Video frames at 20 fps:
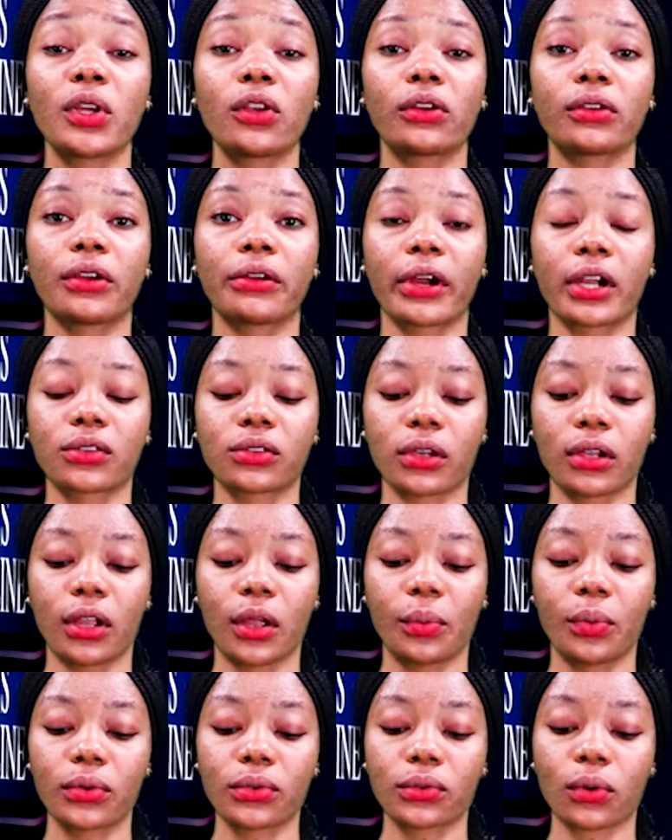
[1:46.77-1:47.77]
30 million
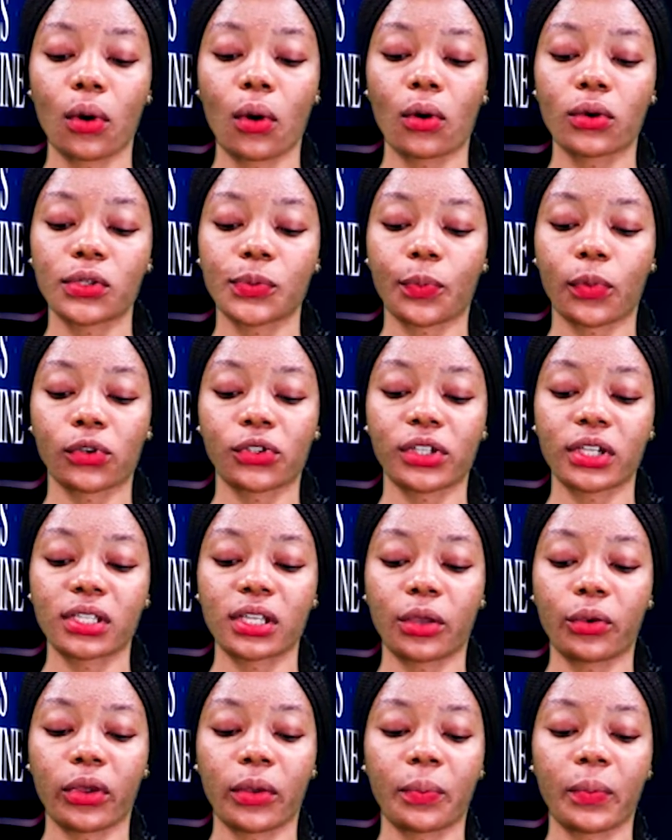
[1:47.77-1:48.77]
naira to enable all
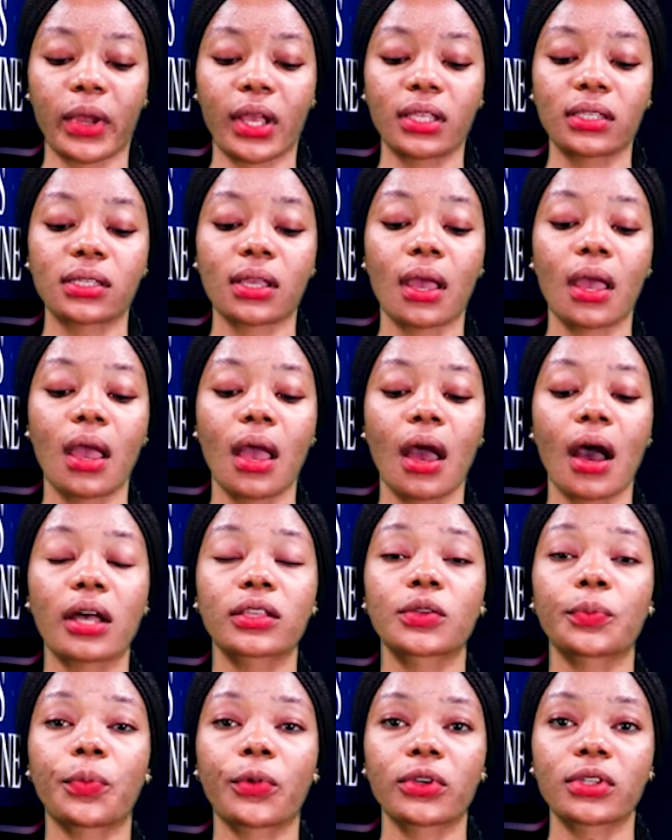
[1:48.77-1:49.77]
sports equipment
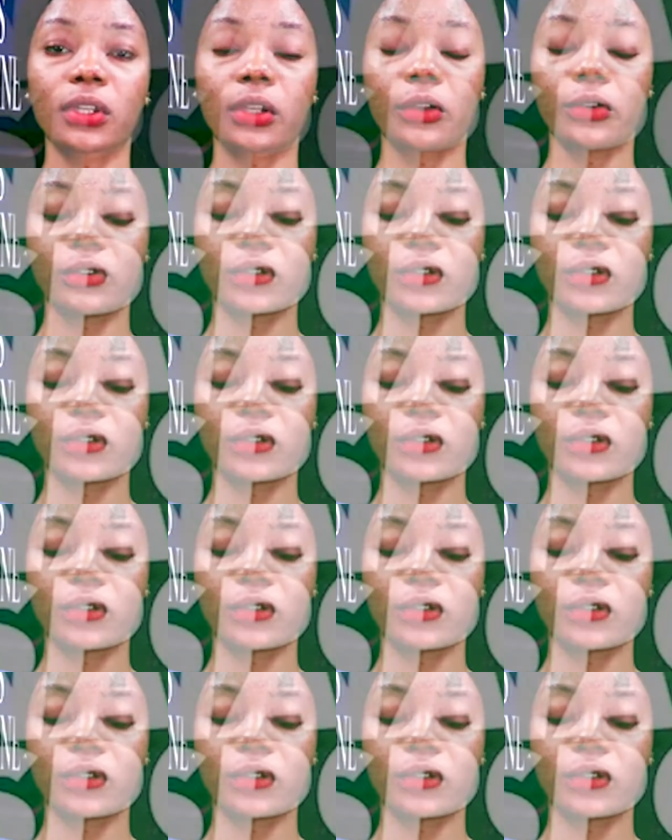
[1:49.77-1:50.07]
and to